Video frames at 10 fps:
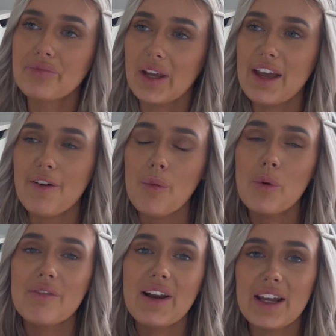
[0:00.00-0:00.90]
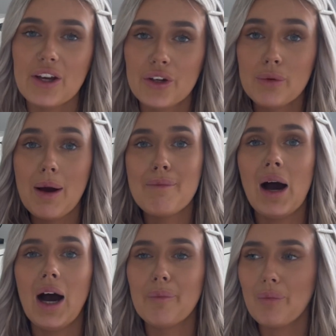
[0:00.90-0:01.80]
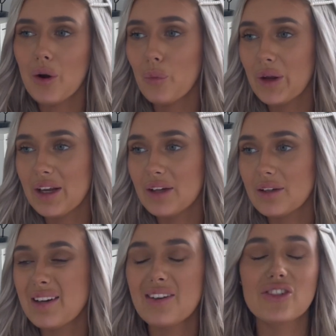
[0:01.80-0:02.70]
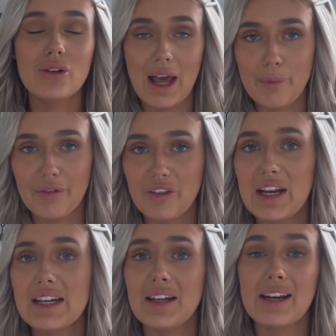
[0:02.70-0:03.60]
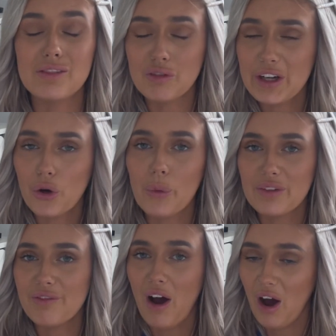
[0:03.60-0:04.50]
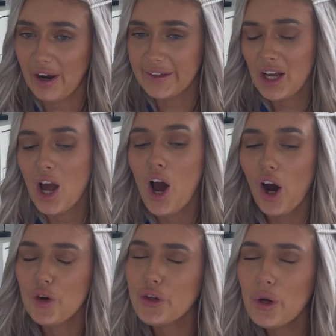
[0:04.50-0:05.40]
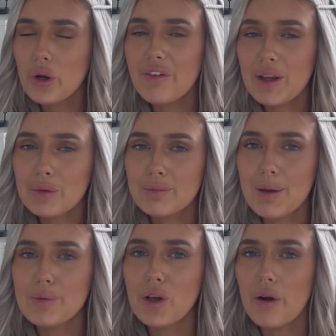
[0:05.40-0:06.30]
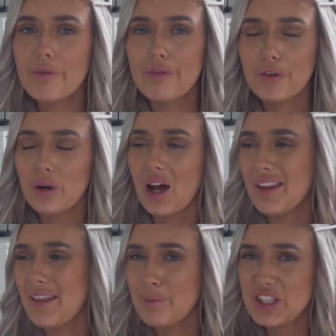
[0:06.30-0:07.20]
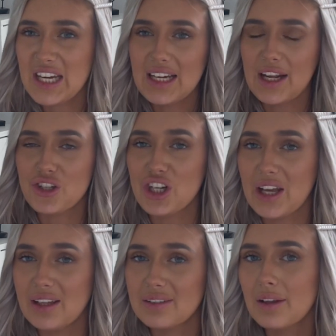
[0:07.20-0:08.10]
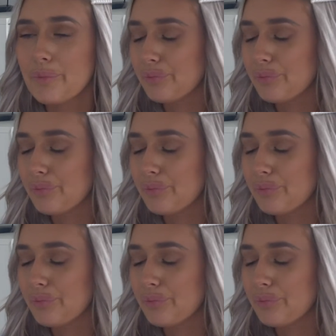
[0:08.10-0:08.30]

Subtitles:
If I'm with Leighton or my mum, we do let him off the lead and his recall is fine. I don't know if he was maybe going through like them teenage years.